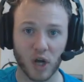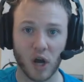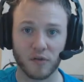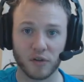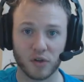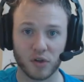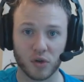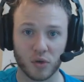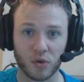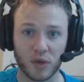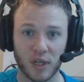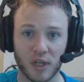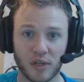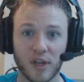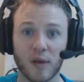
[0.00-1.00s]
off into
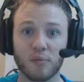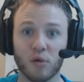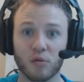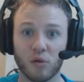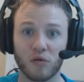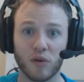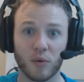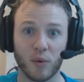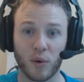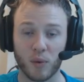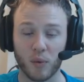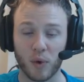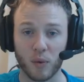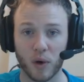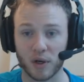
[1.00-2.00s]
the Deadpool movie
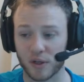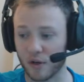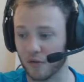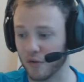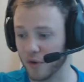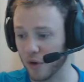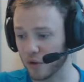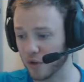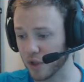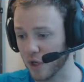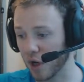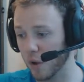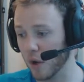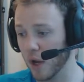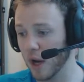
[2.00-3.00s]
we wanted a few years
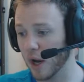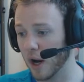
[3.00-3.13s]
ago.